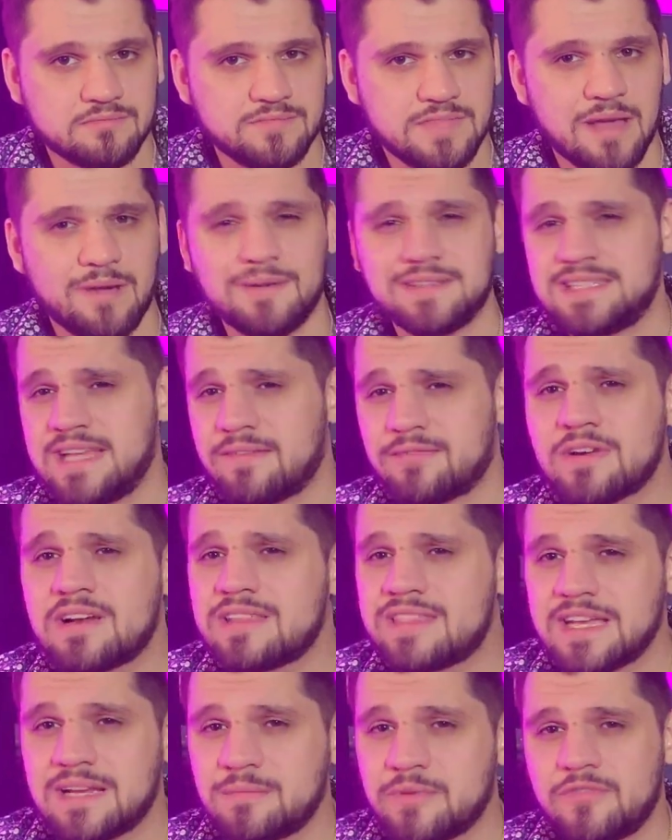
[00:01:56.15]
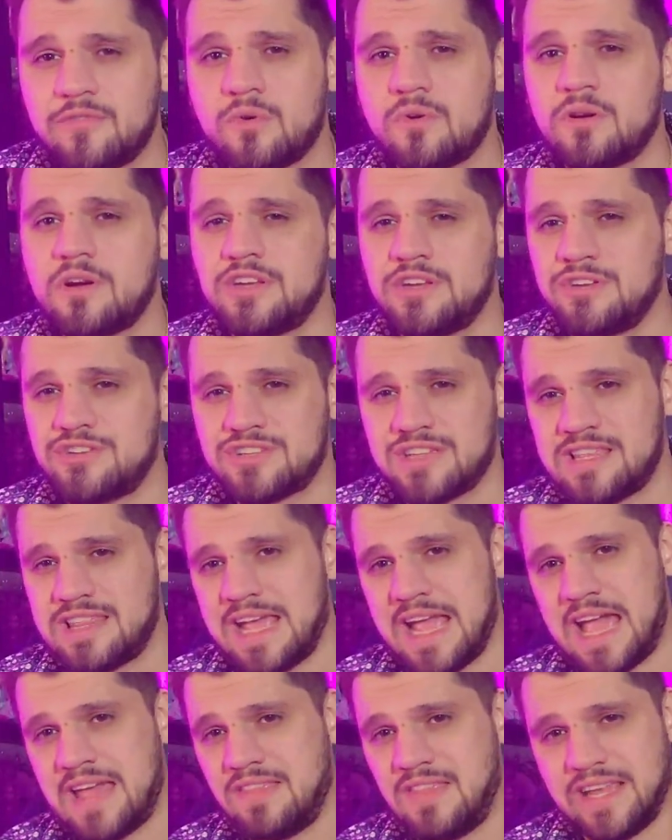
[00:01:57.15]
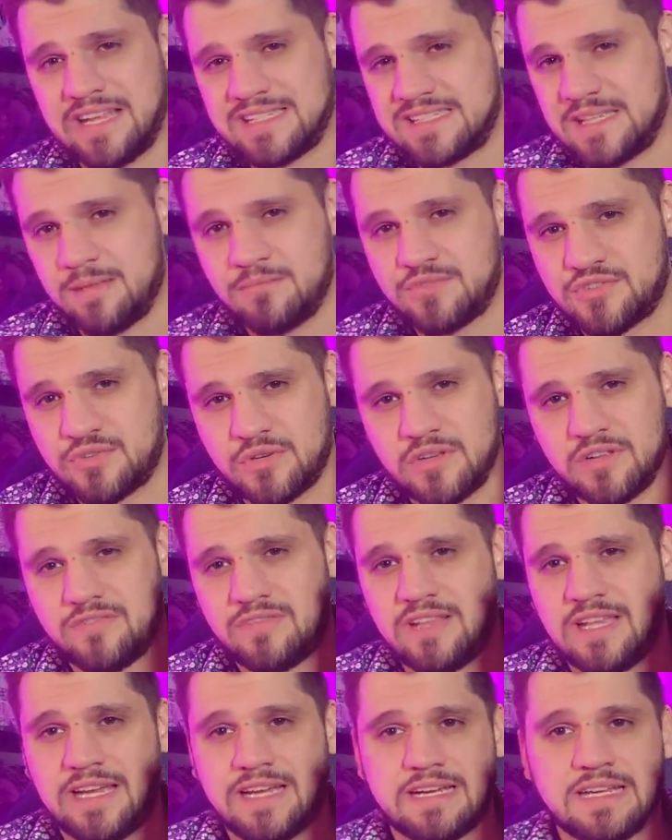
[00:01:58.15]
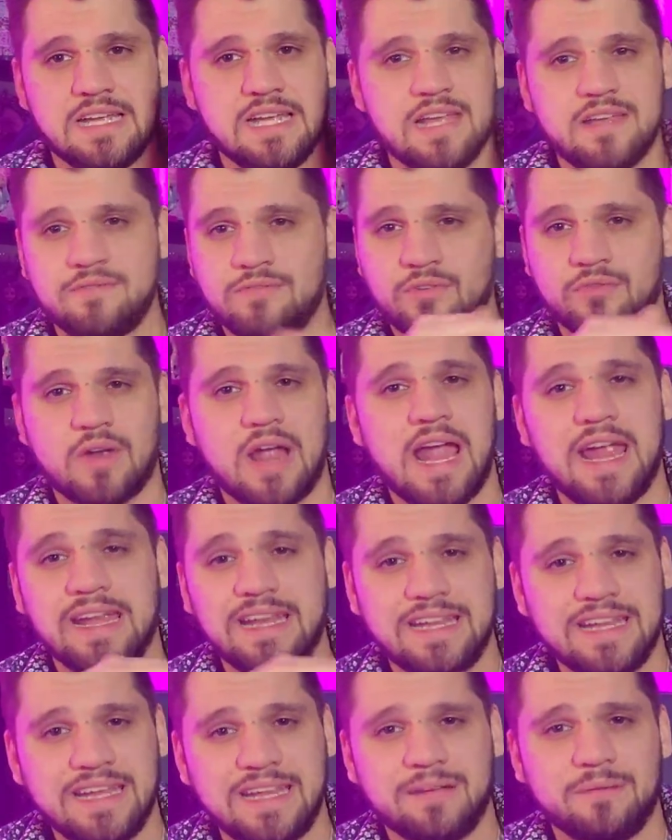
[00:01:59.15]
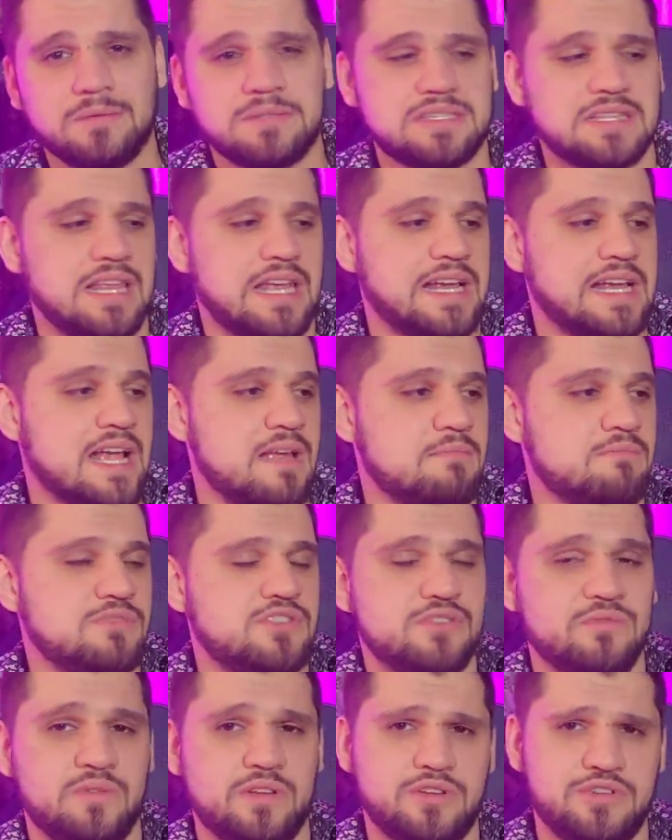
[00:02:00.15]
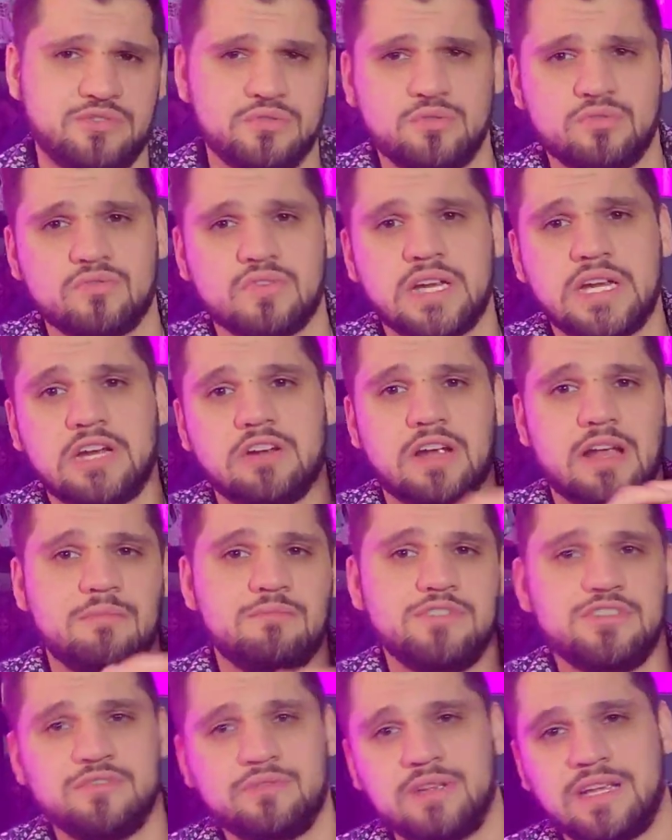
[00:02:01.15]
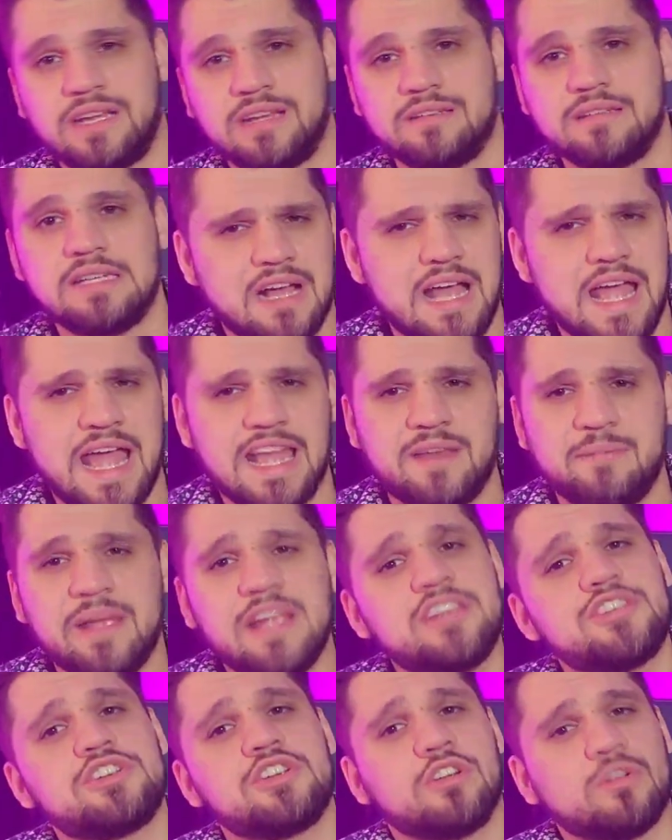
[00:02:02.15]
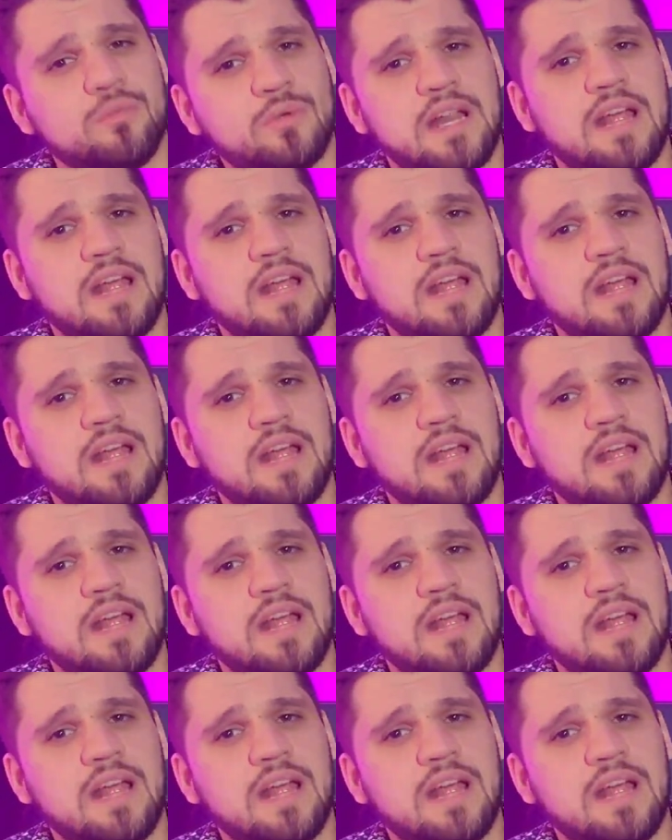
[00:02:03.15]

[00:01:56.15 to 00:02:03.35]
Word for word: that was never a thing before. Usually they had like some sort of like variety. It was like I'm doing jewelry or I'm doing animation or